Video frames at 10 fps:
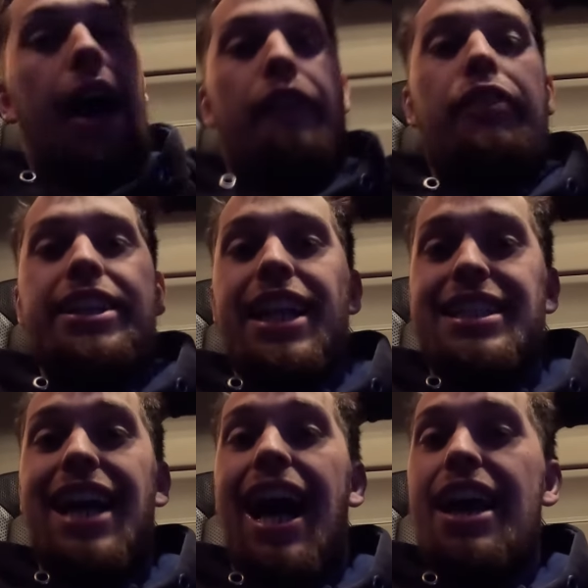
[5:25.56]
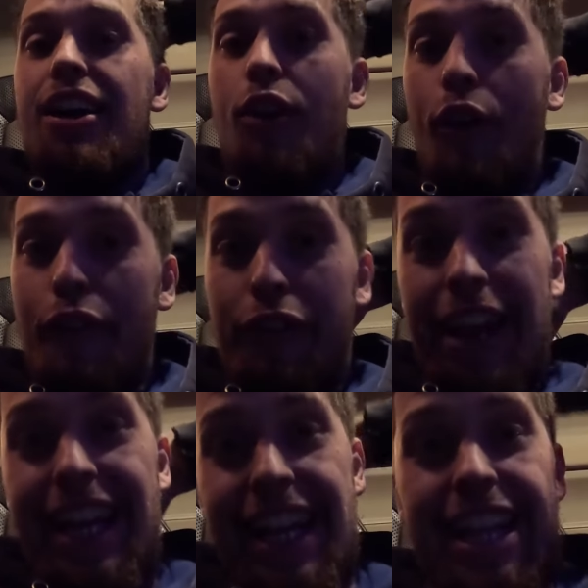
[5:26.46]
I fitted a tyre on
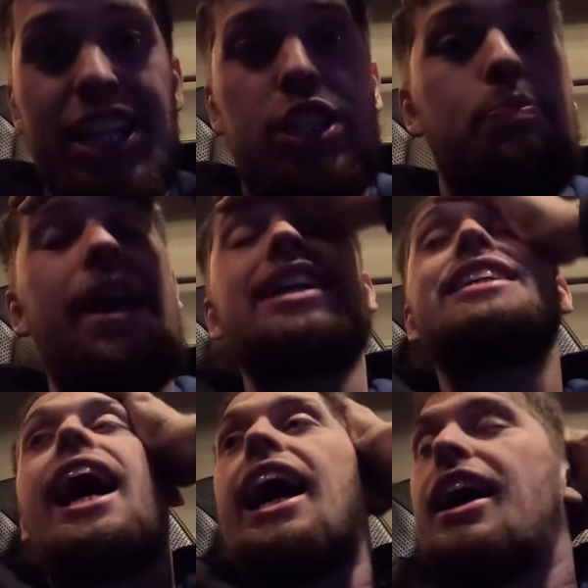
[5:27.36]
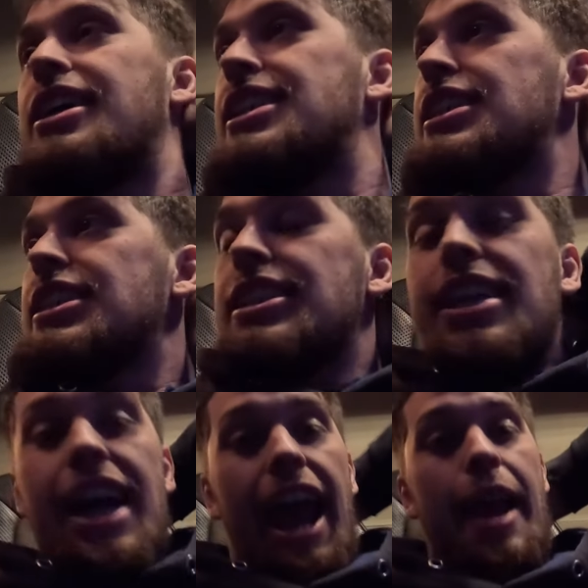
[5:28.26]
Friday, the spare tyre,
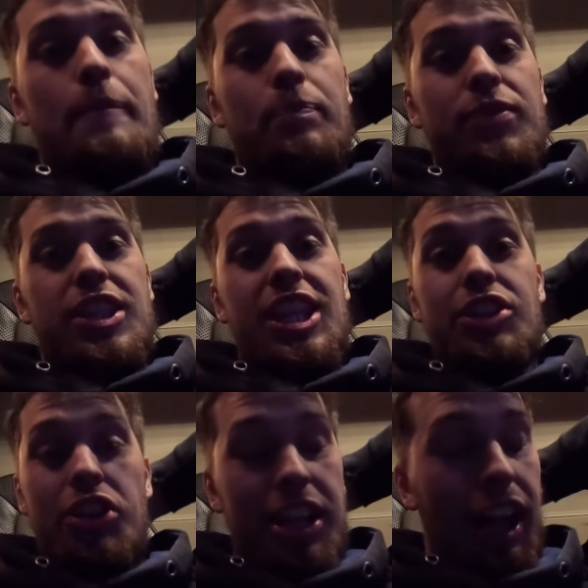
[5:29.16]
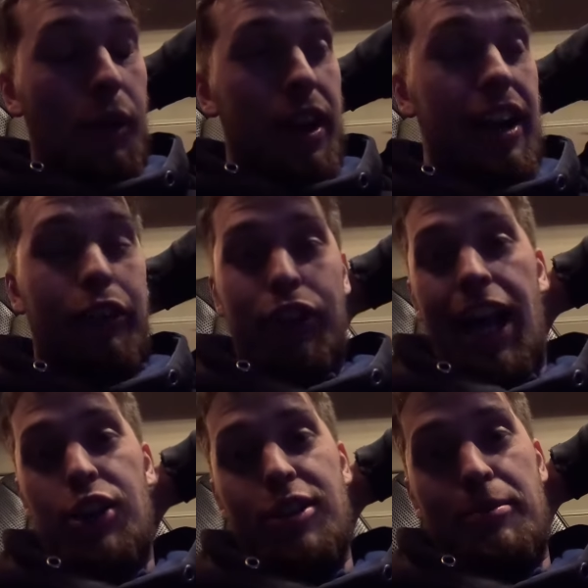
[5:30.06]
um, to the trailer when I had a
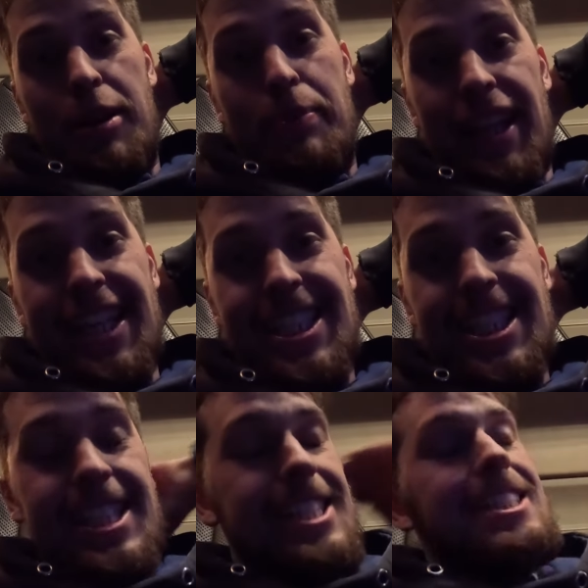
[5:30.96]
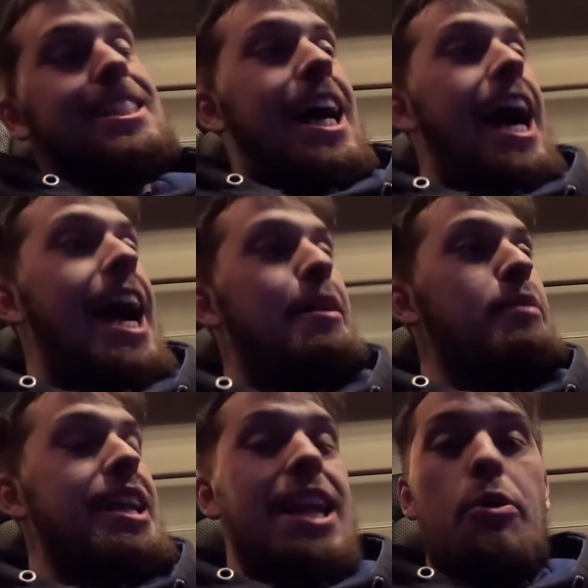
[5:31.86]
flat going to mud billies, um,
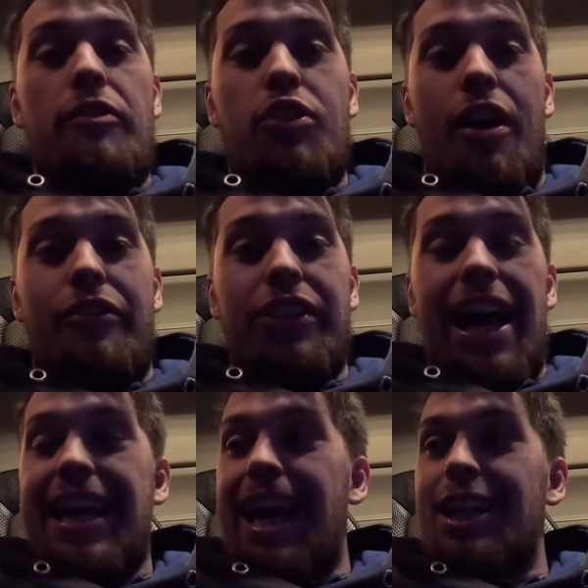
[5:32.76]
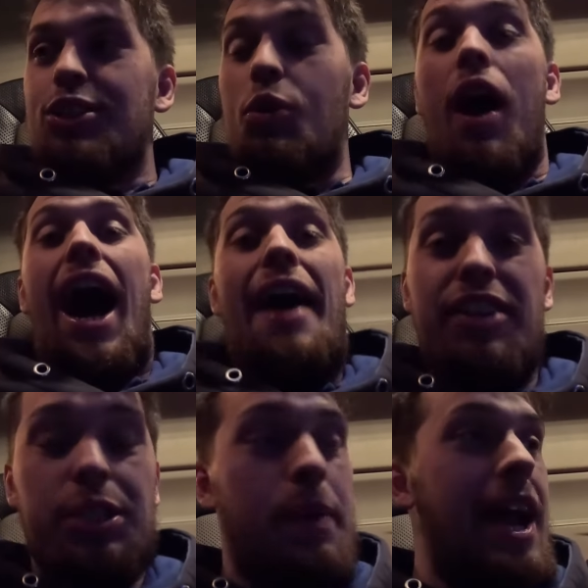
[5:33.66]
and now I've got a flat again, so I don't have
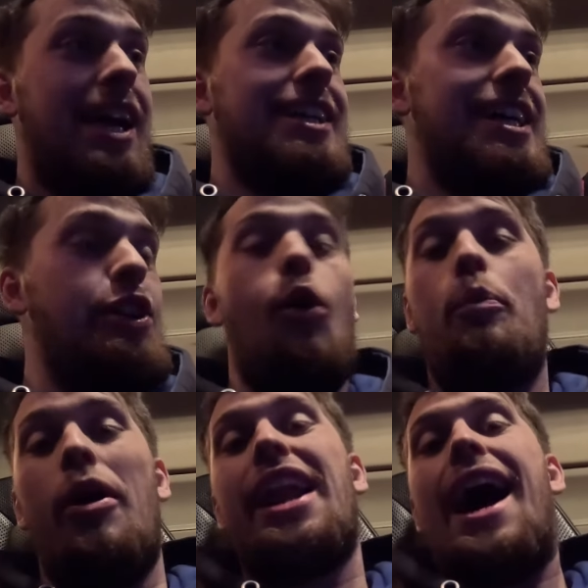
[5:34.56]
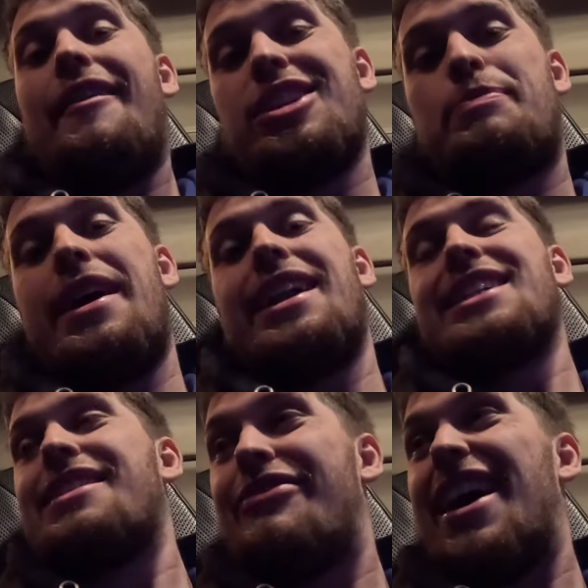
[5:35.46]
a spare, and the whole point I have a spare
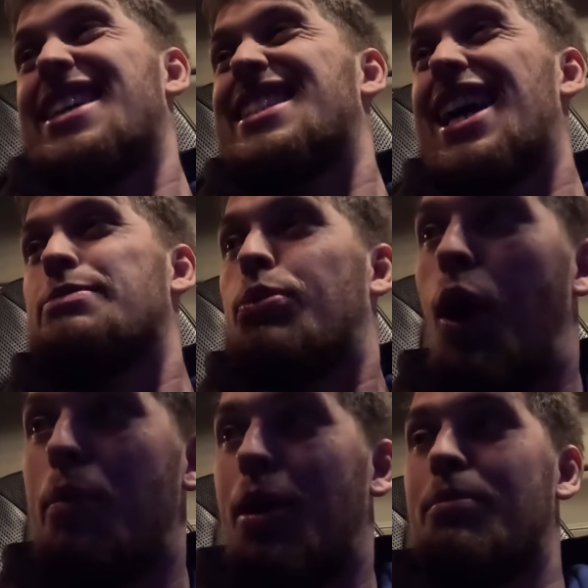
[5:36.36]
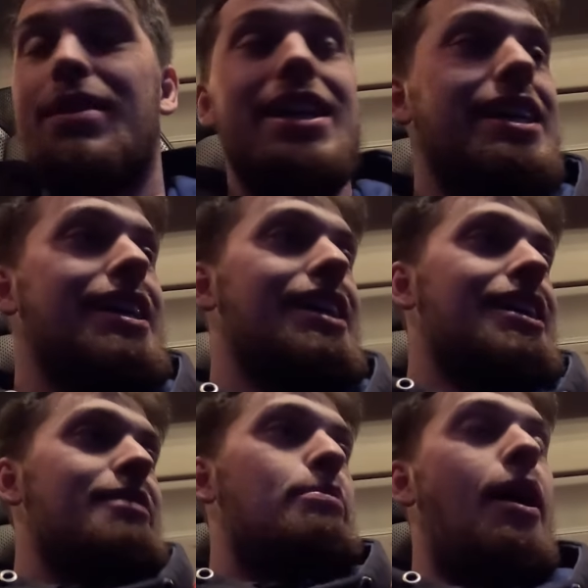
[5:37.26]
is to fix this problem.
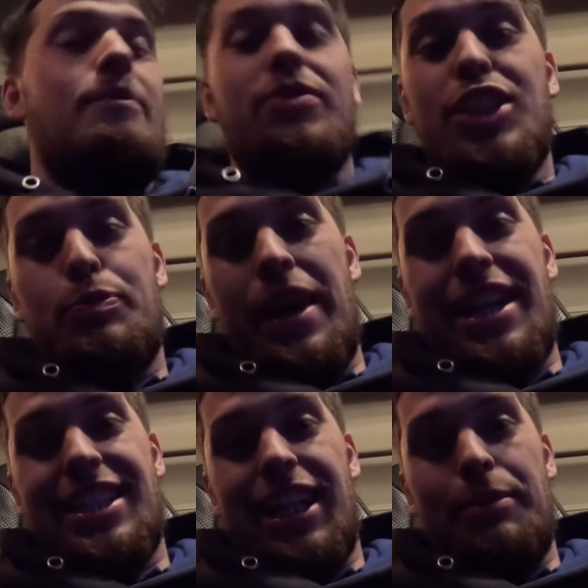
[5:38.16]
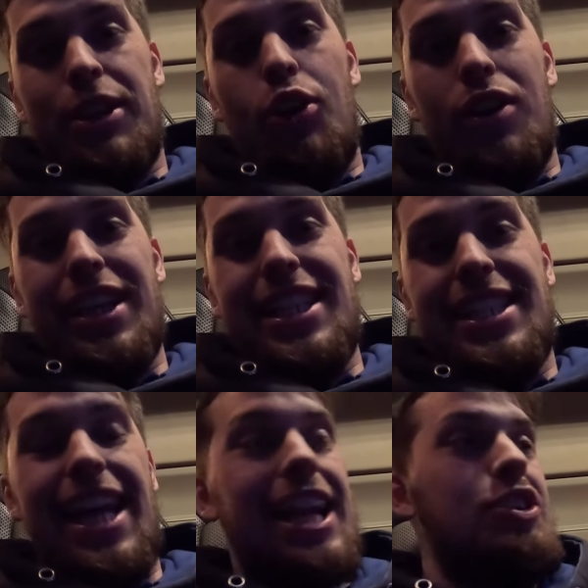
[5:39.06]
But the spare is still at McConaughey's,
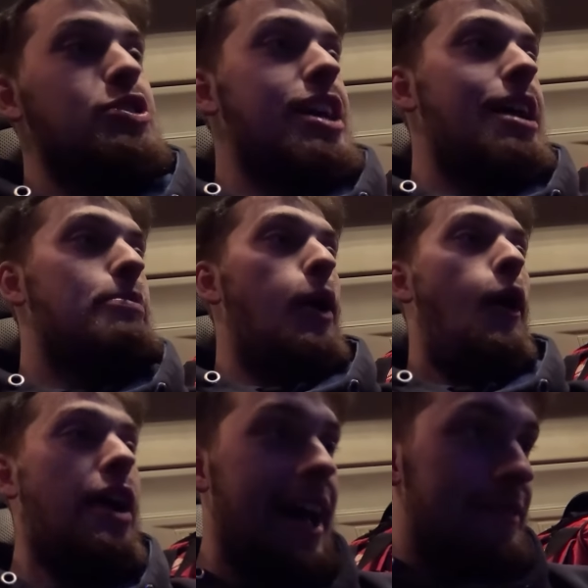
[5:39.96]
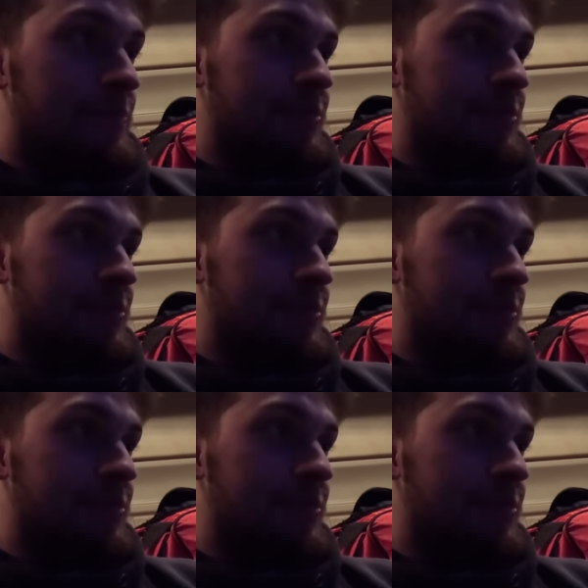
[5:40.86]
he's getting a new tyre put on it.